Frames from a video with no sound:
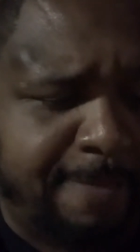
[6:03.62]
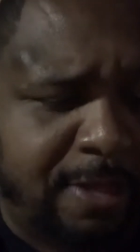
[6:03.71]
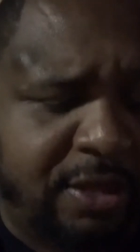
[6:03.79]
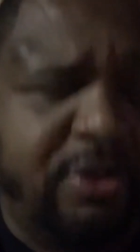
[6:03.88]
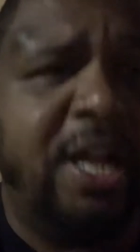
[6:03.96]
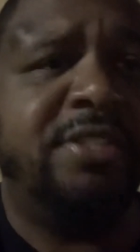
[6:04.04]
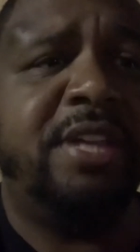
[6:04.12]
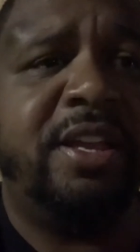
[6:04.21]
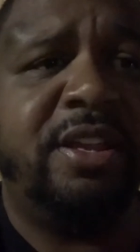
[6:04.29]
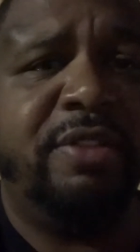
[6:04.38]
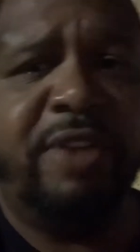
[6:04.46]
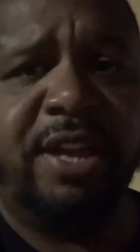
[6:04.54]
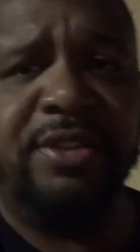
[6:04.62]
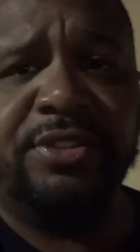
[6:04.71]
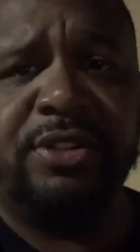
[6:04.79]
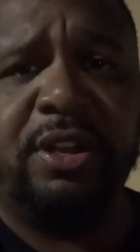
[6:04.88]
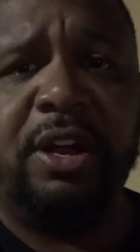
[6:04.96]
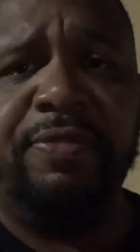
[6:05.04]
you're not taking advantage
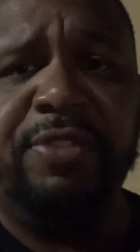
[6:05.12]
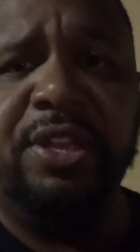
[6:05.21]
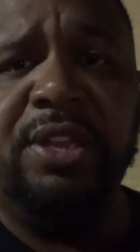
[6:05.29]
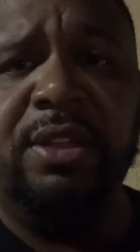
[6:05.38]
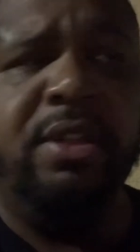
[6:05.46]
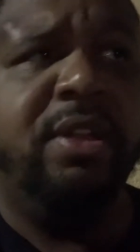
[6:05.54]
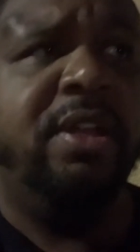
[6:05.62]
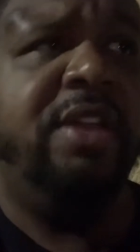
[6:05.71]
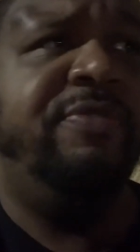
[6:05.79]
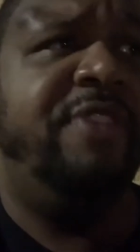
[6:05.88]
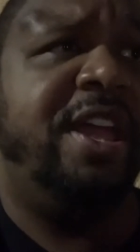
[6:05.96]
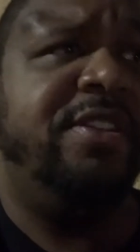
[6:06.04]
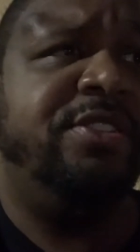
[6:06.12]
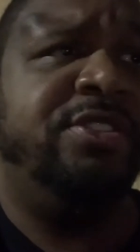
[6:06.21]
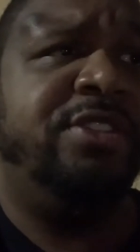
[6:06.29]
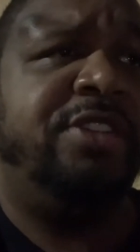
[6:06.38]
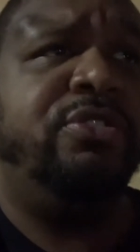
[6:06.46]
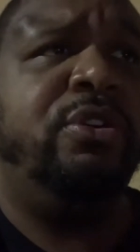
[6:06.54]
of the advantages
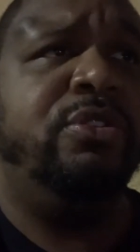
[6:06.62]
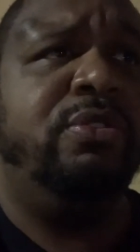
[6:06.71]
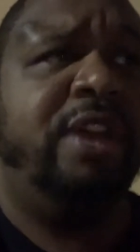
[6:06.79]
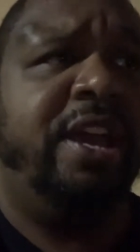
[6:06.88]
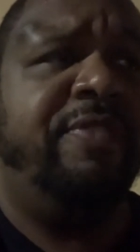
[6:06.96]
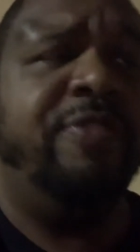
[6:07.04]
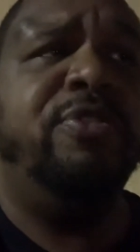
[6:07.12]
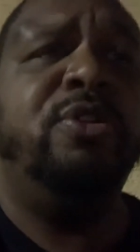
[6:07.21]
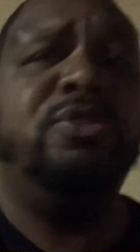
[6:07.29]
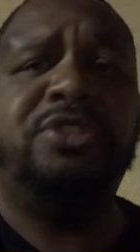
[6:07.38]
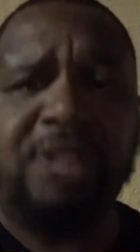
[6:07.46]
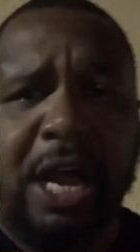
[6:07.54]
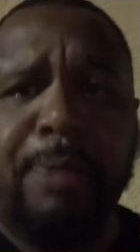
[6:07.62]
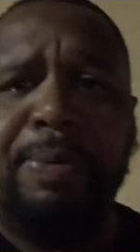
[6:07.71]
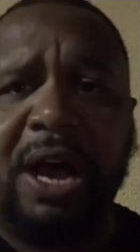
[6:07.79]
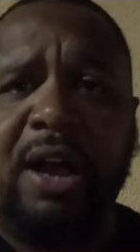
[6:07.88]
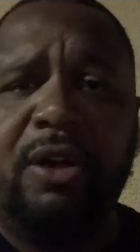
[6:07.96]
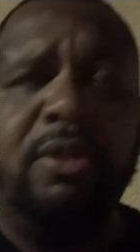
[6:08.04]
that you know you have. If you don't
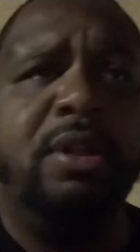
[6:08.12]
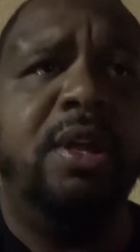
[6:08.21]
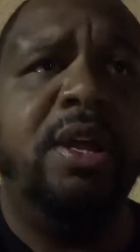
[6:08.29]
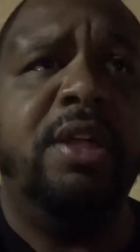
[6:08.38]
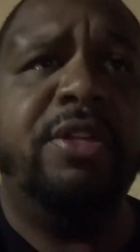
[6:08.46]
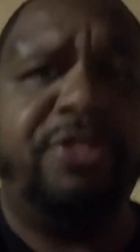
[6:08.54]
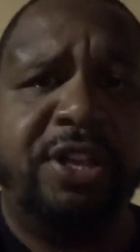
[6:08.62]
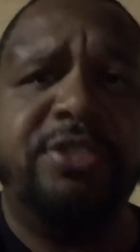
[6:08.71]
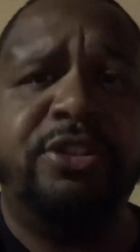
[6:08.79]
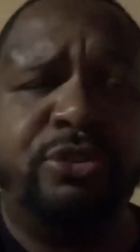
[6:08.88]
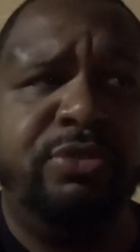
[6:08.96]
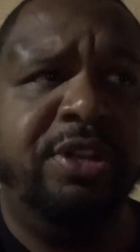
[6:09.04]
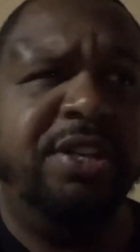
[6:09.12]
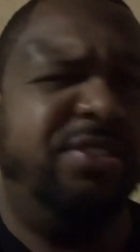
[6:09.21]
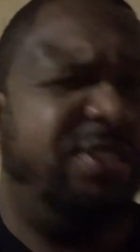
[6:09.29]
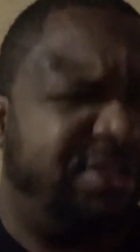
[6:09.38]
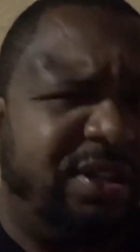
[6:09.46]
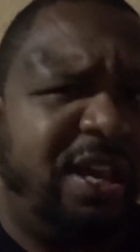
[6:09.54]
stockpile the things that you need,
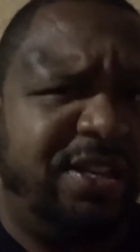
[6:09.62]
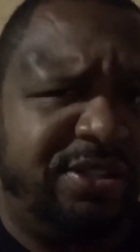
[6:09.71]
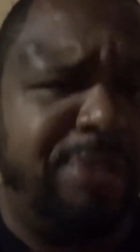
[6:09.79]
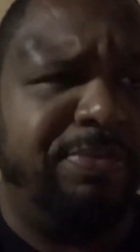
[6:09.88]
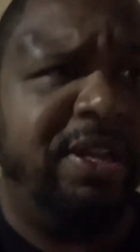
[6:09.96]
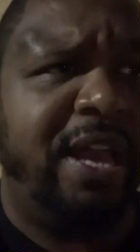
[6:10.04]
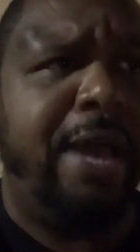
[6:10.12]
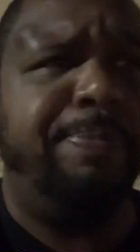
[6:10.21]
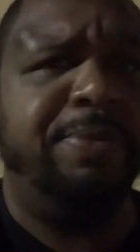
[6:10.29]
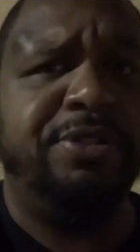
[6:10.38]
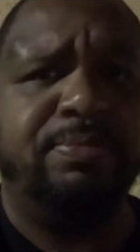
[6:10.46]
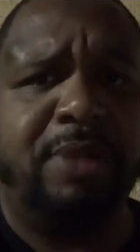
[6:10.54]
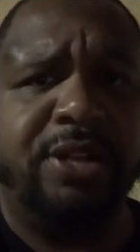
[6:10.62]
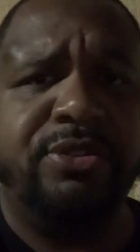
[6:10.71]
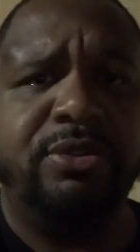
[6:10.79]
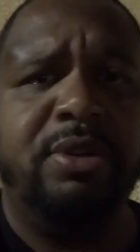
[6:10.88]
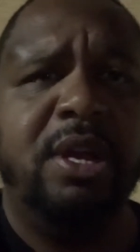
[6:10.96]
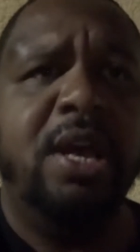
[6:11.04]
just in case something happens, mind
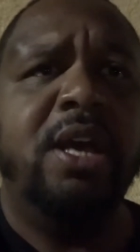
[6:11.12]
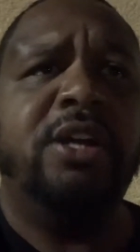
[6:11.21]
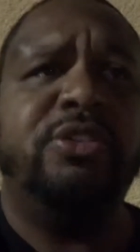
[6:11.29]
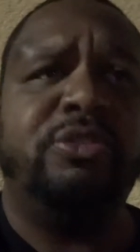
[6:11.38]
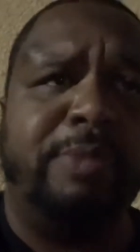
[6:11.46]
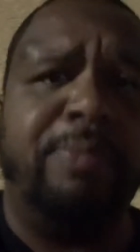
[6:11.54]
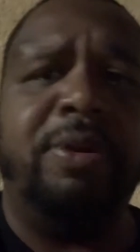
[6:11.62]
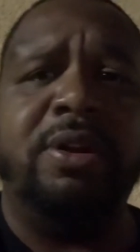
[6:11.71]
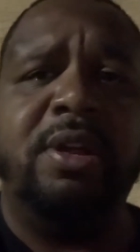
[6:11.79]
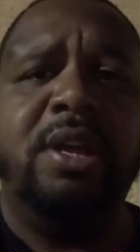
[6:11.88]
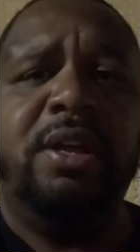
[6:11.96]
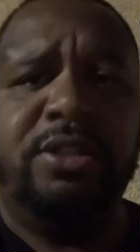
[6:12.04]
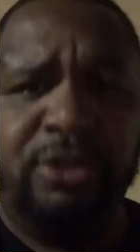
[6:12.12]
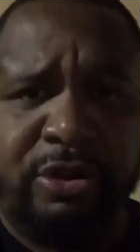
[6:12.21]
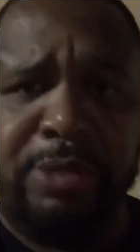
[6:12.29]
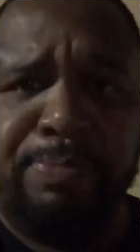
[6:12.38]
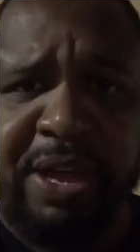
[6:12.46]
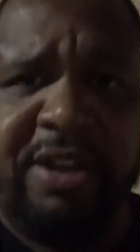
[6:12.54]
you, because remember, your
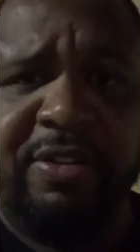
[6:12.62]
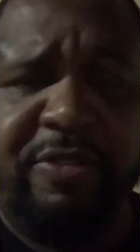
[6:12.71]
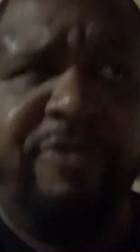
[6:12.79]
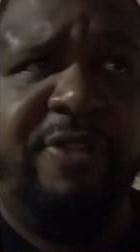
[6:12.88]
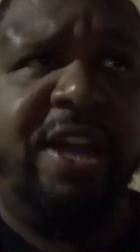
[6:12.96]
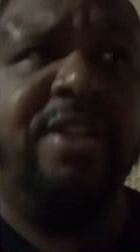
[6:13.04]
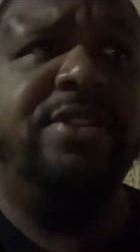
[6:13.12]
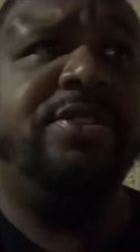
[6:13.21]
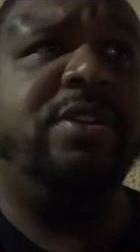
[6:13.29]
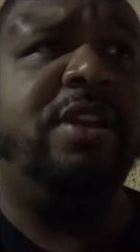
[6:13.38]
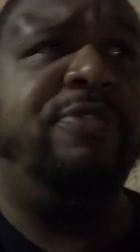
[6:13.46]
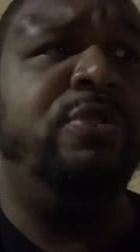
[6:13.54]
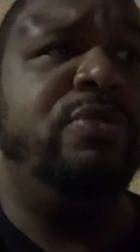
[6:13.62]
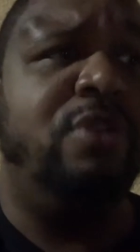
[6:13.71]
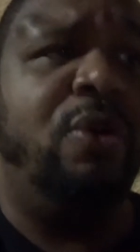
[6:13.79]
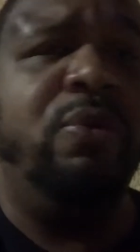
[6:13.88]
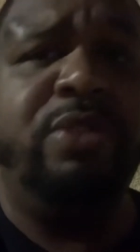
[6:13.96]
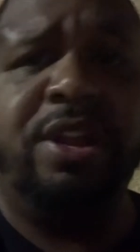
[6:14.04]
competitive advantage, if you
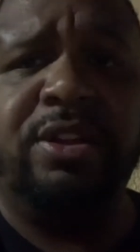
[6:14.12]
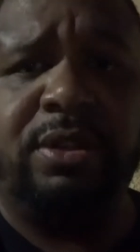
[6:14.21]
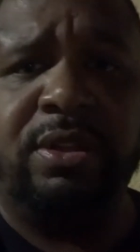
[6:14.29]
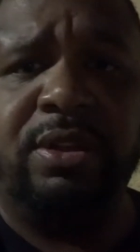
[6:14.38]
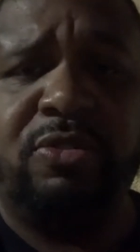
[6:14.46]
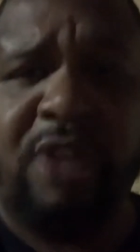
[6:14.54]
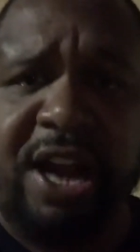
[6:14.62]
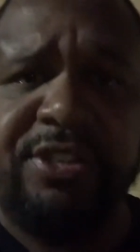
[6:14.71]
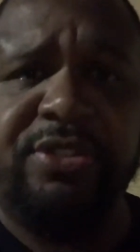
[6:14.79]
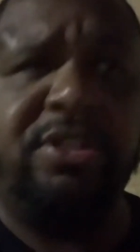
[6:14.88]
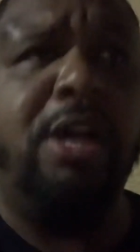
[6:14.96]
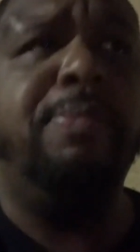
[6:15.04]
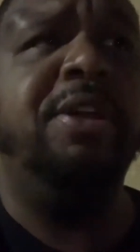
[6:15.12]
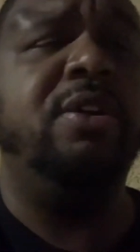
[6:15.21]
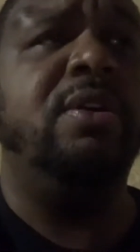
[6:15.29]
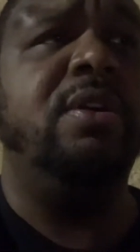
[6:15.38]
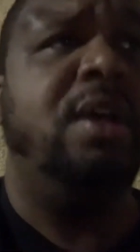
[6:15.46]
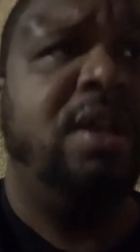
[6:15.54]
know that a crash is coming
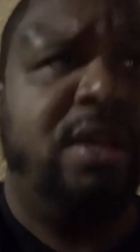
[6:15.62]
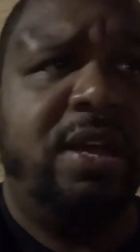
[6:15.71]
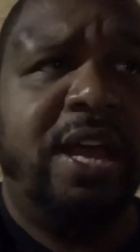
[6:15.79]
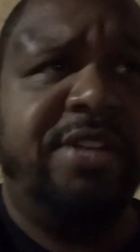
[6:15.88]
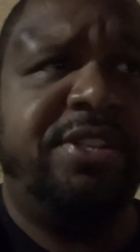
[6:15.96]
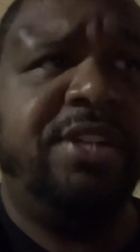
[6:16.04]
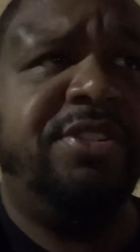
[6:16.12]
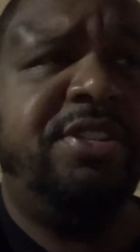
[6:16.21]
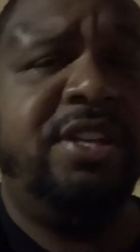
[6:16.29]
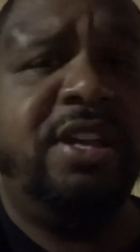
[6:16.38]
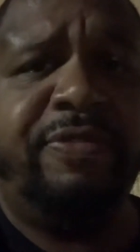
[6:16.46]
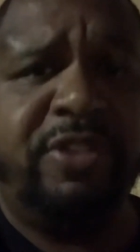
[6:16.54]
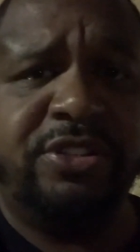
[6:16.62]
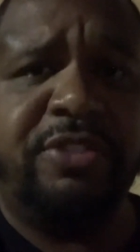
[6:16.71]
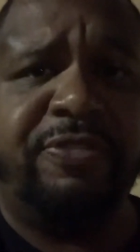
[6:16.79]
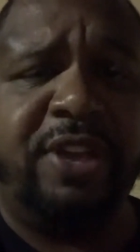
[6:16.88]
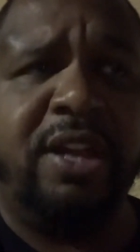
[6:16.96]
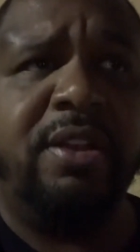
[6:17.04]
or SHTF hits the
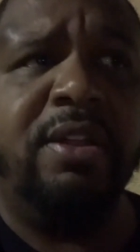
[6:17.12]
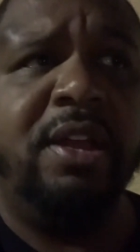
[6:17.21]
fan,